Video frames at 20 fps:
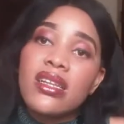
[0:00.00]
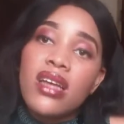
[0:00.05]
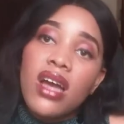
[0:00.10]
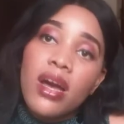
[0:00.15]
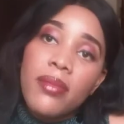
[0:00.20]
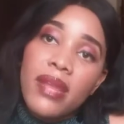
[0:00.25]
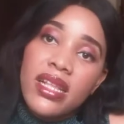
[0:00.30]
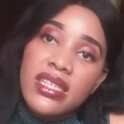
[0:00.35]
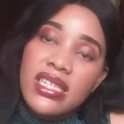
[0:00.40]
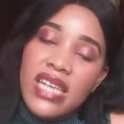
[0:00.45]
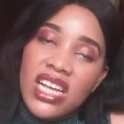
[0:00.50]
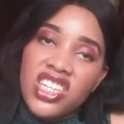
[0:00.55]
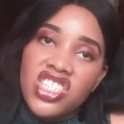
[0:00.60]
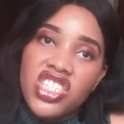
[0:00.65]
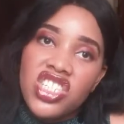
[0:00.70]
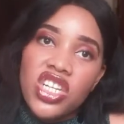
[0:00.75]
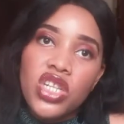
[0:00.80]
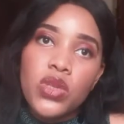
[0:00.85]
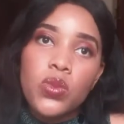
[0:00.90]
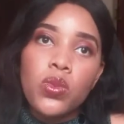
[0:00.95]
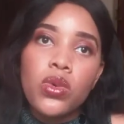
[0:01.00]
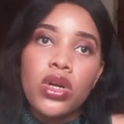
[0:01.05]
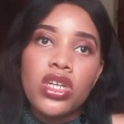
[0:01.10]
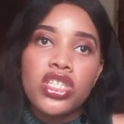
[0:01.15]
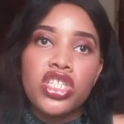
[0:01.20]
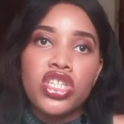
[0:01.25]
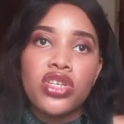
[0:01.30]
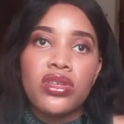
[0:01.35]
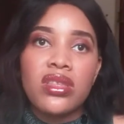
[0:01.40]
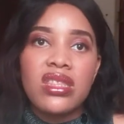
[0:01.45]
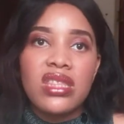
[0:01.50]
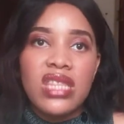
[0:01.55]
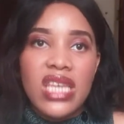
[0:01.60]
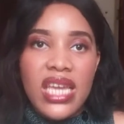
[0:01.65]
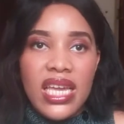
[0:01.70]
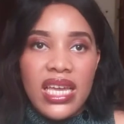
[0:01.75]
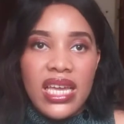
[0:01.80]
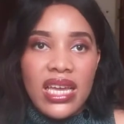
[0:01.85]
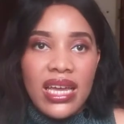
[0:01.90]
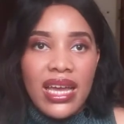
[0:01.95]
comment section what you
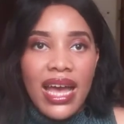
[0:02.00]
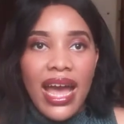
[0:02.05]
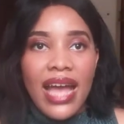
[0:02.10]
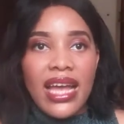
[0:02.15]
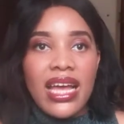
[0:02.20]
think I